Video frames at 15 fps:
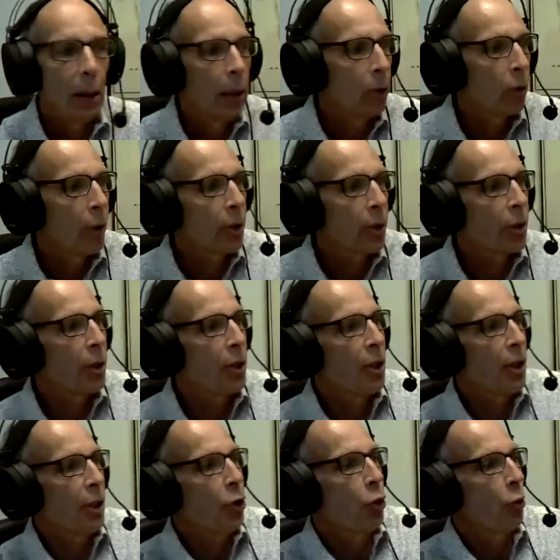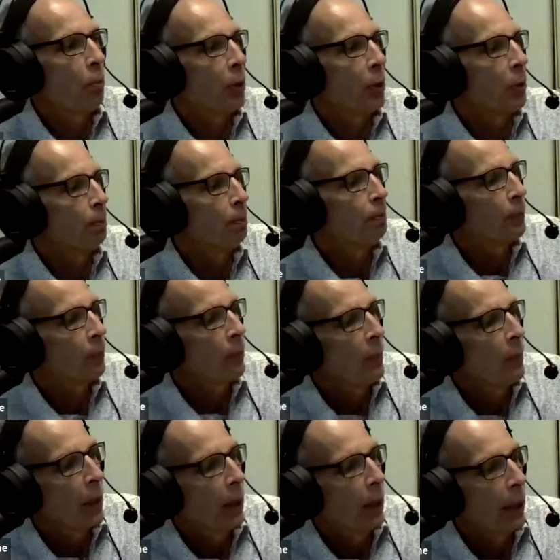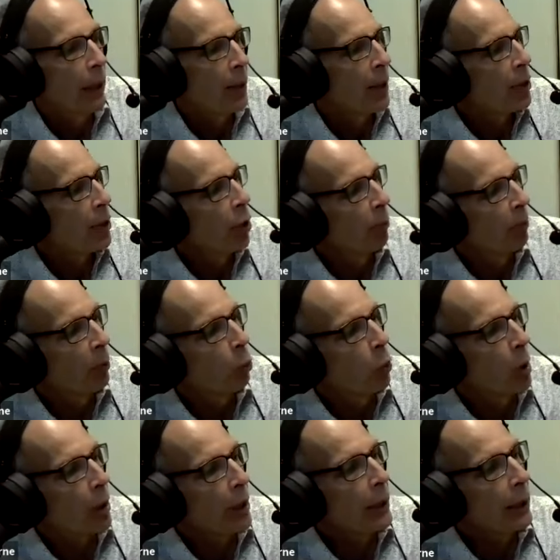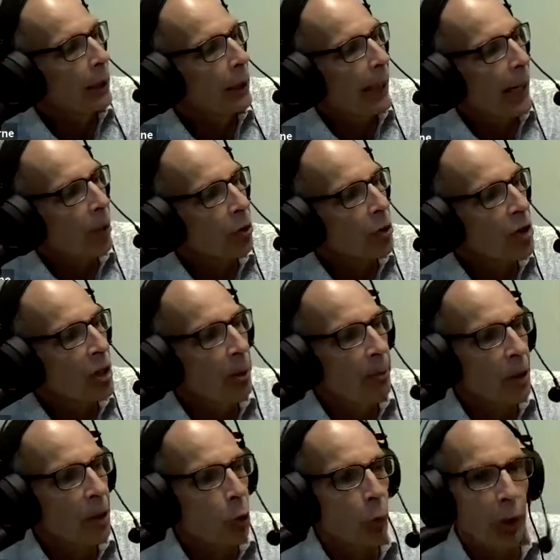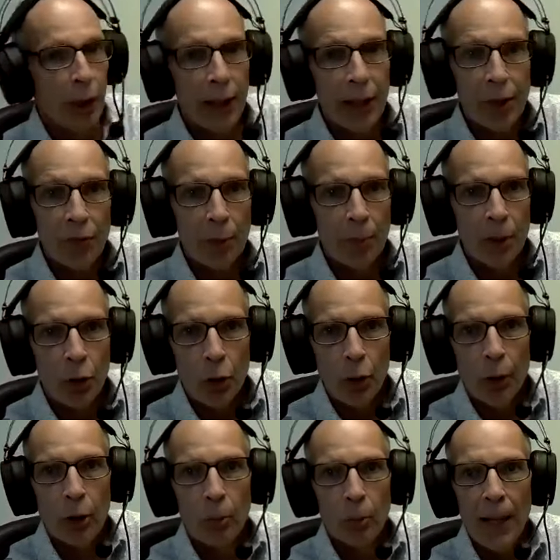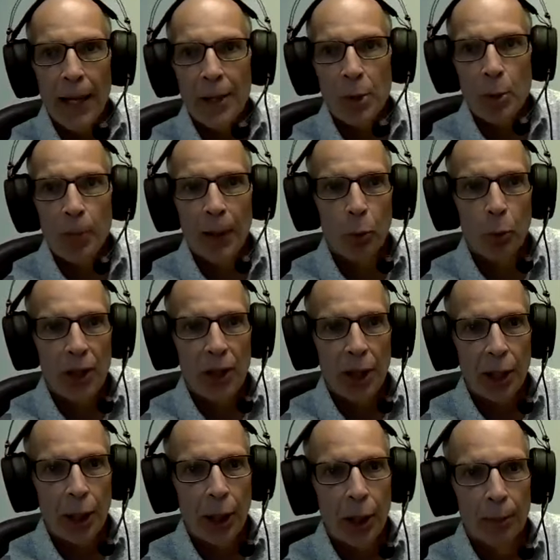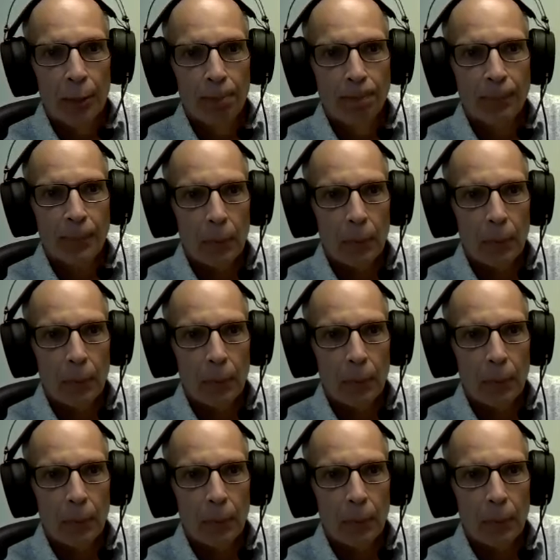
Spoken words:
Across the T tubule. And then number 1, calcium is released from the sarcoplasmic reticulum.